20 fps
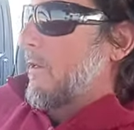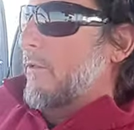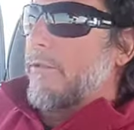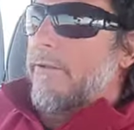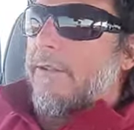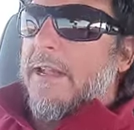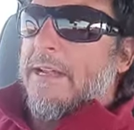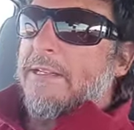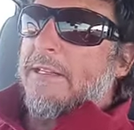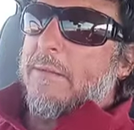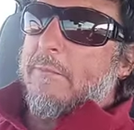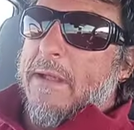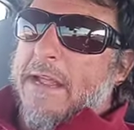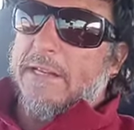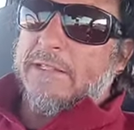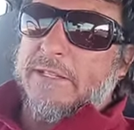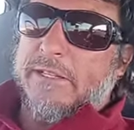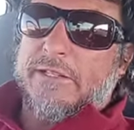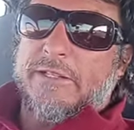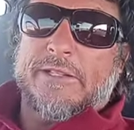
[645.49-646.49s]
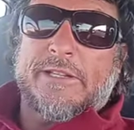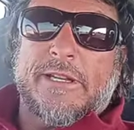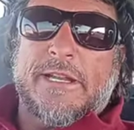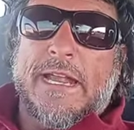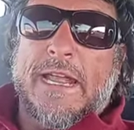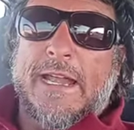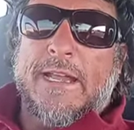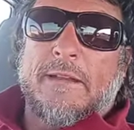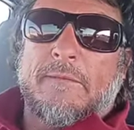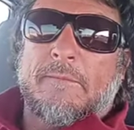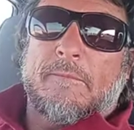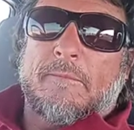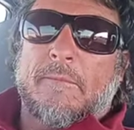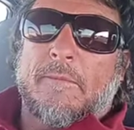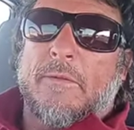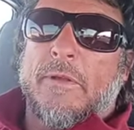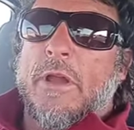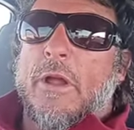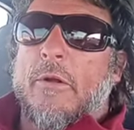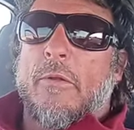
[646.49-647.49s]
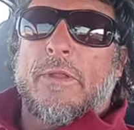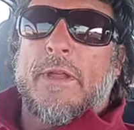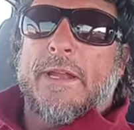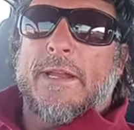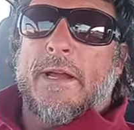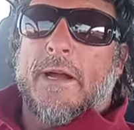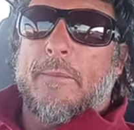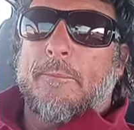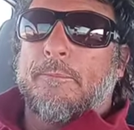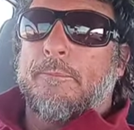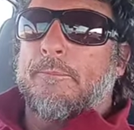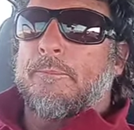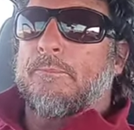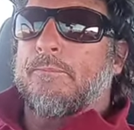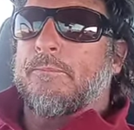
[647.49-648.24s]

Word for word: So that's the message today. Know that um,